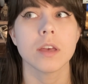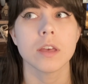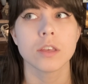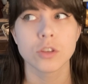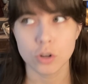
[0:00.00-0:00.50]

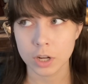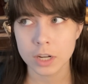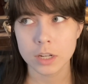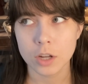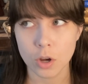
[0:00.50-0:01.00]
you're going
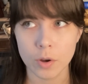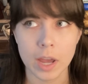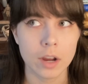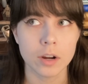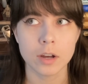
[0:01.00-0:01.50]
to know
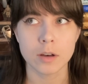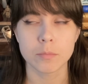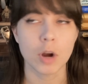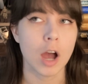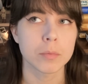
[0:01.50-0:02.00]
Hera
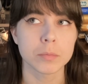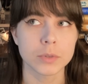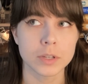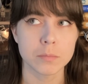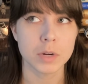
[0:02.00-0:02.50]

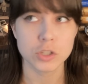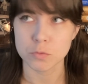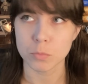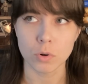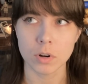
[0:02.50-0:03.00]
probably much
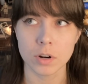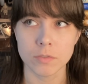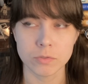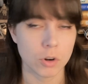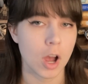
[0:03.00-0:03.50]
more
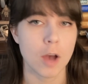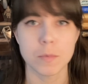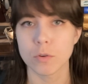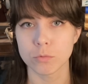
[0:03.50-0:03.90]
from